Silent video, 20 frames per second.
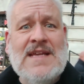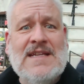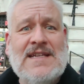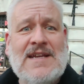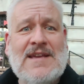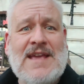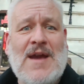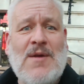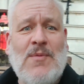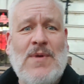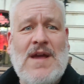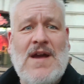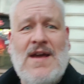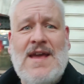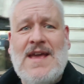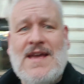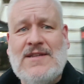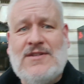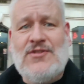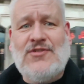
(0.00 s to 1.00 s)
So yeah, we are
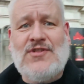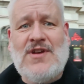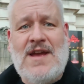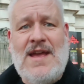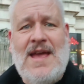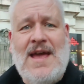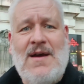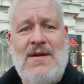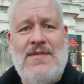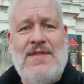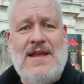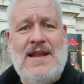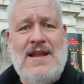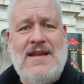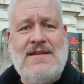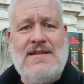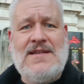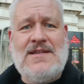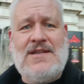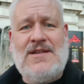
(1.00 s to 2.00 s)
here to try out the
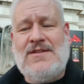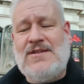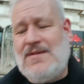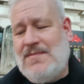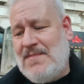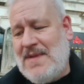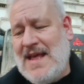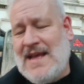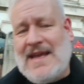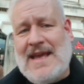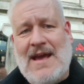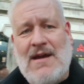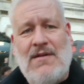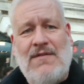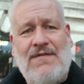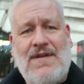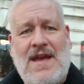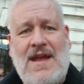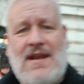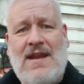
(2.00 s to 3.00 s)
London Dungeon Blackout
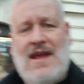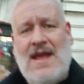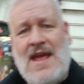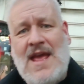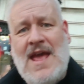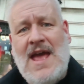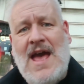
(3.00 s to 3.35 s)
event.